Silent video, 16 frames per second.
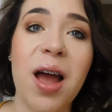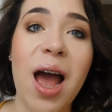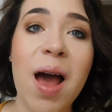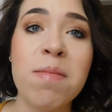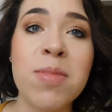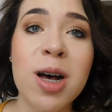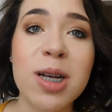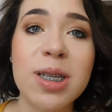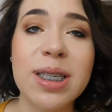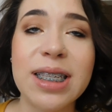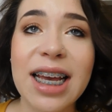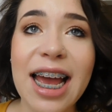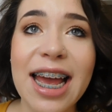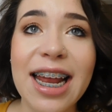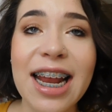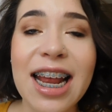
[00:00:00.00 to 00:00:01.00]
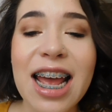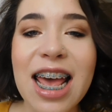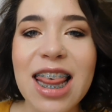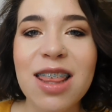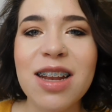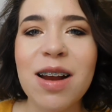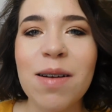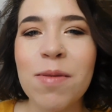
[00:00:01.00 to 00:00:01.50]
I'm all set.
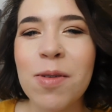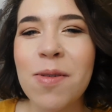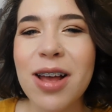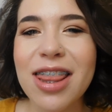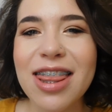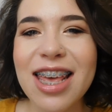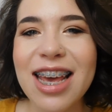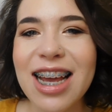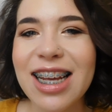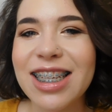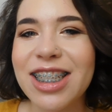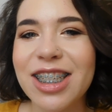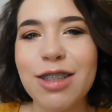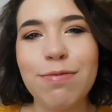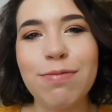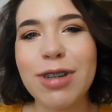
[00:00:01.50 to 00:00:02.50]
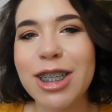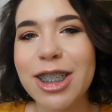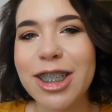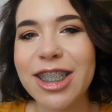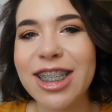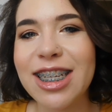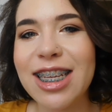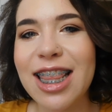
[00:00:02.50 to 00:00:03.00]
The number one thing is just brush
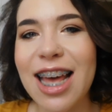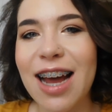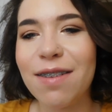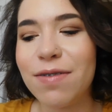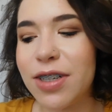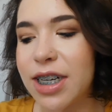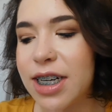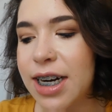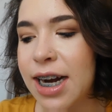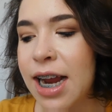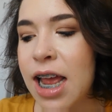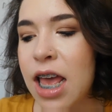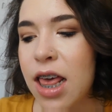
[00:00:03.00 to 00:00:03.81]
your teeth after.